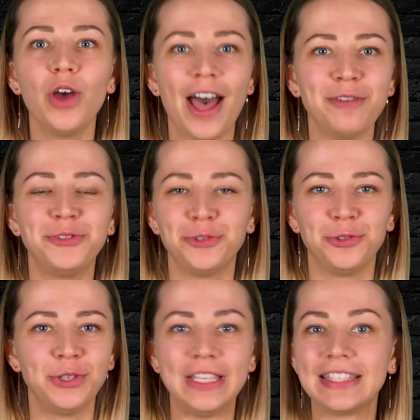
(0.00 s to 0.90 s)
you have to
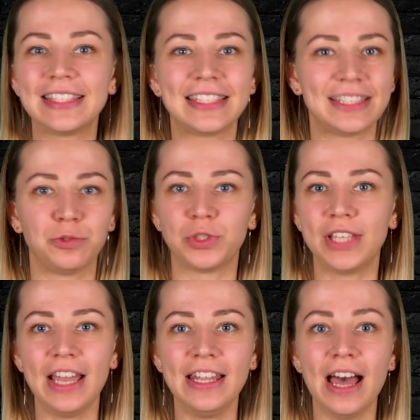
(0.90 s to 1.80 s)
do is to
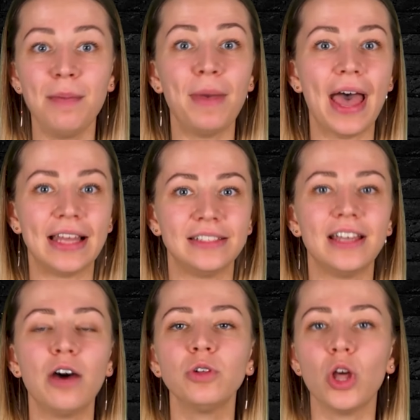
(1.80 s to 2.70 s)
sign up and
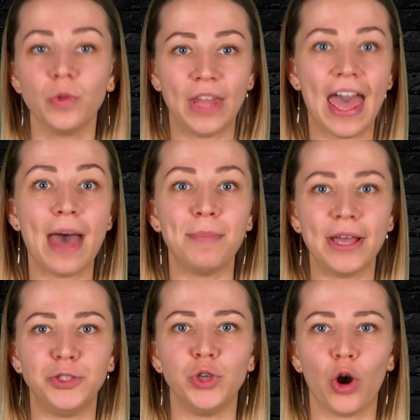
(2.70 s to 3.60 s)
download the app
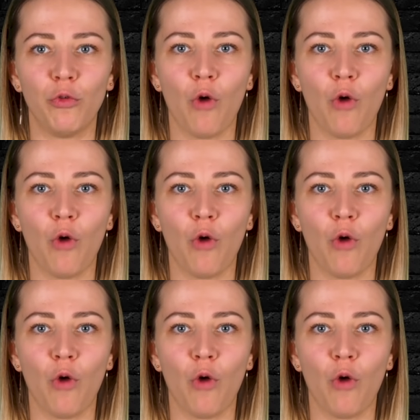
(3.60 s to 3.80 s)
at your